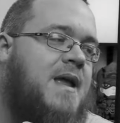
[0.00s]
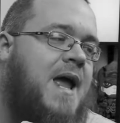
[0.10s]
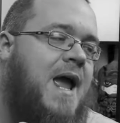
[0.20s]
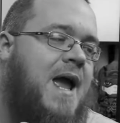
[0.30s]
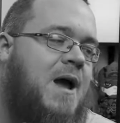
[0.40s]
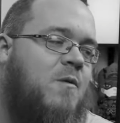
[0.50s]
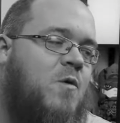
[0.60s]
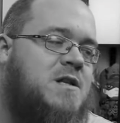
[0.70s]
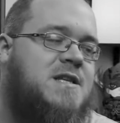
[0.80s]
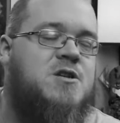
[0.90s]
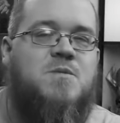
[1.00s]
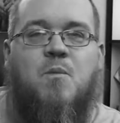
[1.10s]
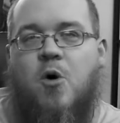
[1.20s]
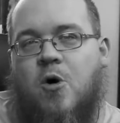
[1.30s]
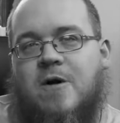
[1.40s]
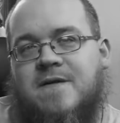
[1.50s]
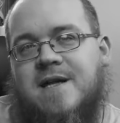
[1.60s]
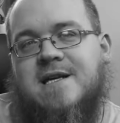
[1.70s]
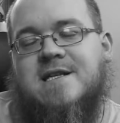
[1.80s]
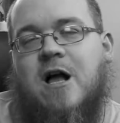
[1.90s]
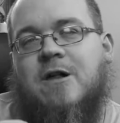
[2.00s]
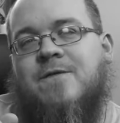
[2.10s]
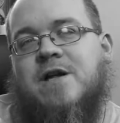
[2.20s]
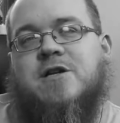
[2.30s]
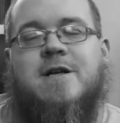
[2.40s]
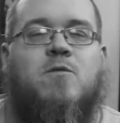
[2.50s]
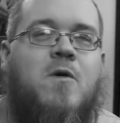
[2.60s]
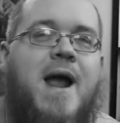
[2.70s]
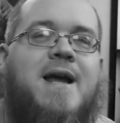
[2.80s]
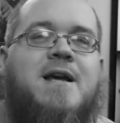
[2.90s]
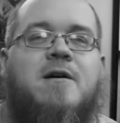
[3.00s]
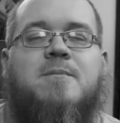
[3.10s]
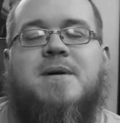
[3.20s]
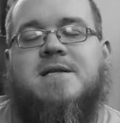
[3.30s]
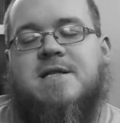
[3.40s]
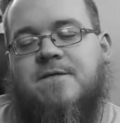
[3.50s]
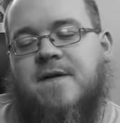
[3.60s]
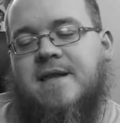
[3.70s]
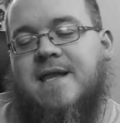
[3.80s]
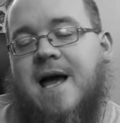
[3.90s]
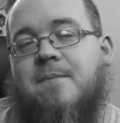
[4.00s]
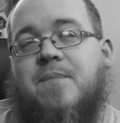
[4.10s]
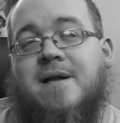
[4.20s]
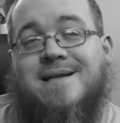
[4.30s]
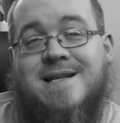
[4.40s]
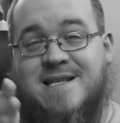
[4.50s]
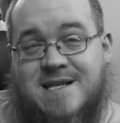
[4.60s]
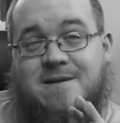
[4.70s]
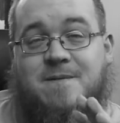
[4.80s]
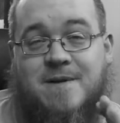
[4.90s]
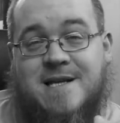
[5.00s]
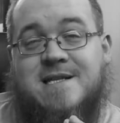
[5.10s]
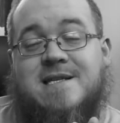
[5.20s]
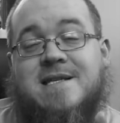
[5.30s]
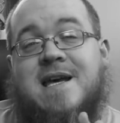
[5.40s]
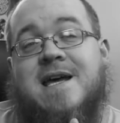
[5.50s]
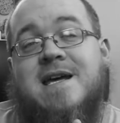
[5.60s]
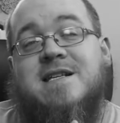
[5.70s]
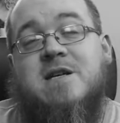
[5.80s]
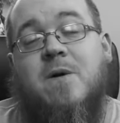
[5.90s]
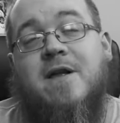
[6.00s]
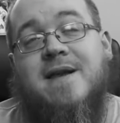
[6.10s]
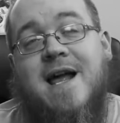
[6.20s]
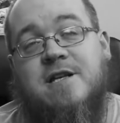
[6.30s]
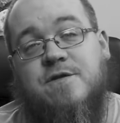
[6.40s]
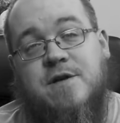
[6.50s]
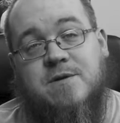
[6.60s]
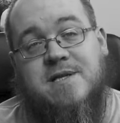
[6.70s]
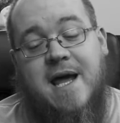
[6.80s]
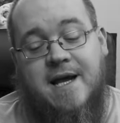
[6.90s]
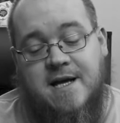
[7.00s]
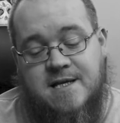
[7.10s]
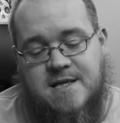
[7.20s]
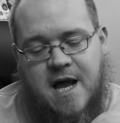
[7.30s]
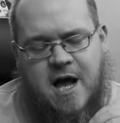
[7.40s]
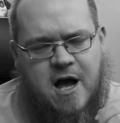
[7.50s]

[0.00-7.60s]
And once there's more of these, I'll eventually rank them and stuff like that. But let's see where the next few take us.